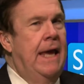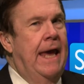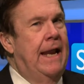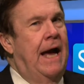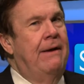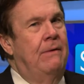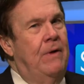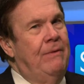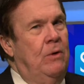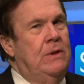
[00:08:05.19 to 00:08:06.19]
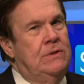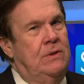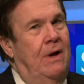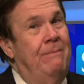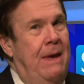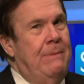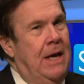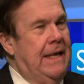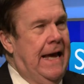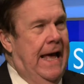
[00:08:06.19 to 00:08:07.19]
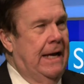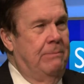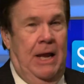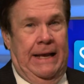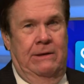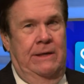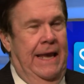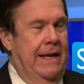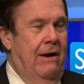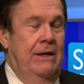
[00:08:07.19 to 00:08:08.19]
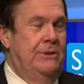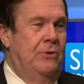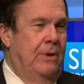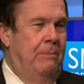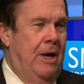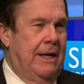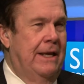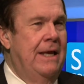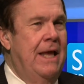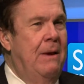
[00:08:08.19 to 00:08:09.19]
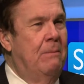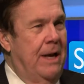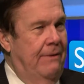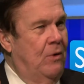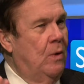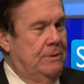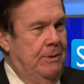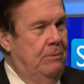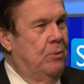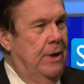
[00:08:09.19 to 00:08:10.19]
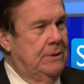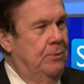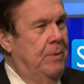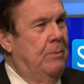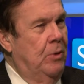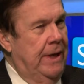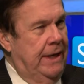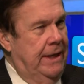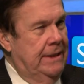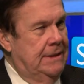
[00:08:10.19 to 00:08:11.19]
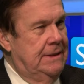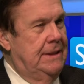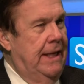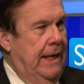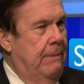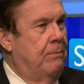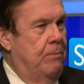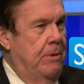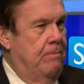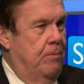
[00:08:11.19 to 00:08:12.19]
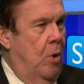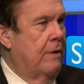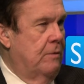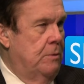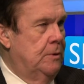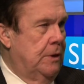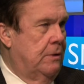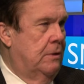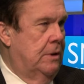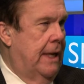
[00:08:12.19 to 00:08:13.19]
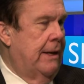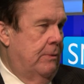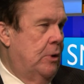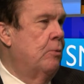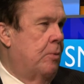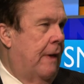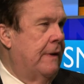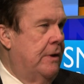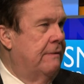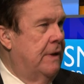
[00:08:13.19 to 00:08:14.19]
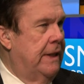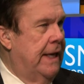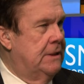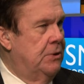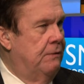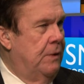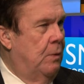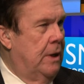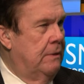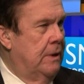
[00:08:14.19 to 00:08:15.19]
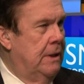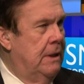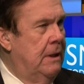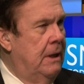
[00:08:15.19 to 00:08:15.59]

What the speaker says: And I've always thought maybe I could act, but I can't carry a tune in a bucket. But I've always been impressed with people that can sing and be part of a musical. And you probably could have done that too if you wanted to.